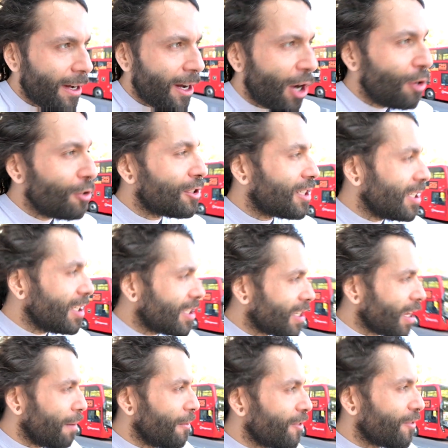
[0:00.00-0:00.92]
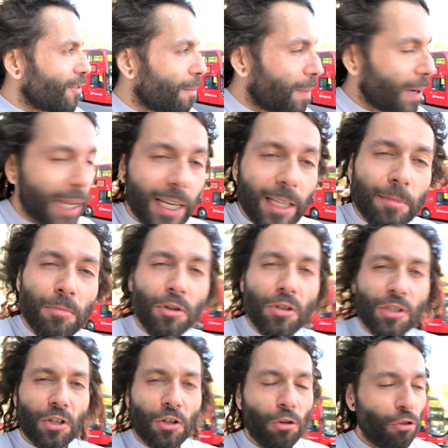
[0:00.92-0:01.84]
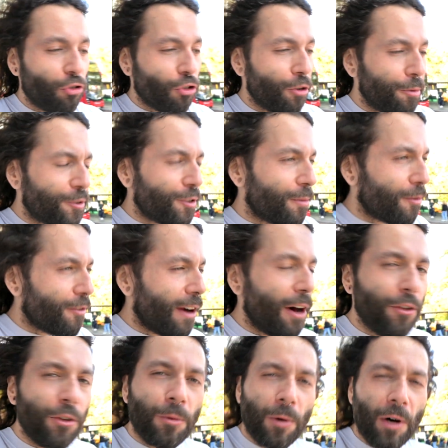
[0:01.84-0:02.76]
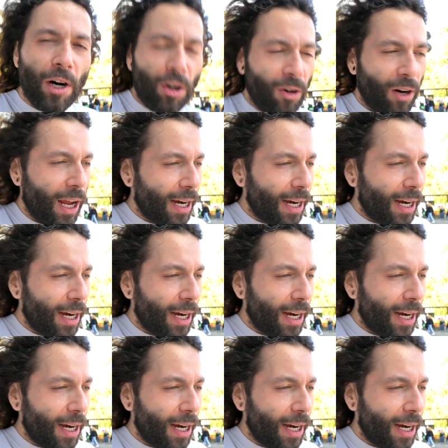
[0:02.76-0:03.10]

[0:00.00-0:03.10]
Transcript: hosted some of the biggest musical groups from around the world,